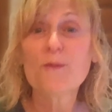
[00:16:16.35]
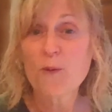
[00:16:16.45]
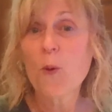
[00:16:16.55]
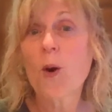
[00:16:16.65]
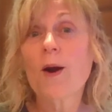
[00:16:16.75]

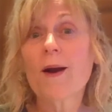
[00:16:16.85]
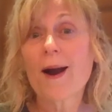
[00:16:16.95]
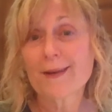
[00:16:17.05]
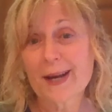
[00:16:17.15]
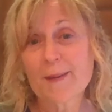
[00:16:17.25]
for
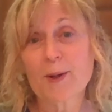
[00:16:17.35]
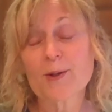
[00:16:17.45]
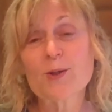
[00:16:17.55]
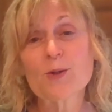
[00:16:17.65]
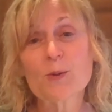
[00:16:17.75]
our
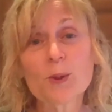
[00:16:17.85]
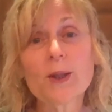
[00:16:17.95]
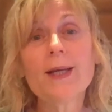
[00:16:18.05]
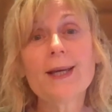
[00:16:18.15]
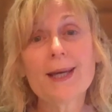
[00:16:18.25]
neighbors. So,
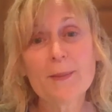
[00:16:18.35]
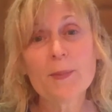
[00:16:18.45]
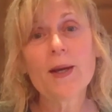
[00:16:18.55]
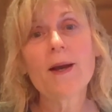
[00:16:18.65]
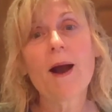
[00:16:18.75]
really
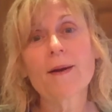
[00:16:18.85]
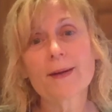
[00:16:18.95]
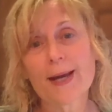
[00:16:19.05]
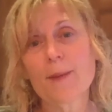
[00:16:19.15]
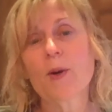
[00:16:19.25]
keeping our
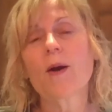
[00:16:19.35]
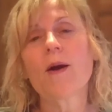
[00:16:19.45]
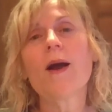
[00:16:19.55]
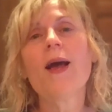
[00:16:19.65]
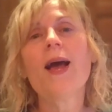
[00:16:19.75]

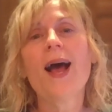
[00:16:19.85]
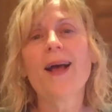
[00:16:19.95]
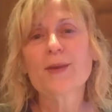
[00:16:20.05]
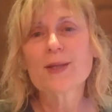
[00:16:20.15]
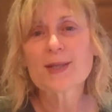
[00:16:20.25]
neighbor
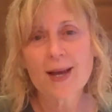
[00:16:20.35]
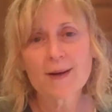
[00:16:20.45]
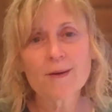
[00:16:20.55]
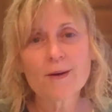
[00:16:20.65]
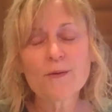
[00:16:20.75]
at the
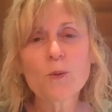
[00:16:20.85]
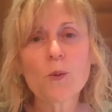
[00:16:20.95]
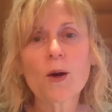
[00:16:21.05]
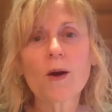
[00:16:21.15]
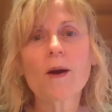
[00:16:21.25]
center of the
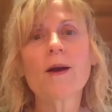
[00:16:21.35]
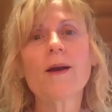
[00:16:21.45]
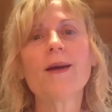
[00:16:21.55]
work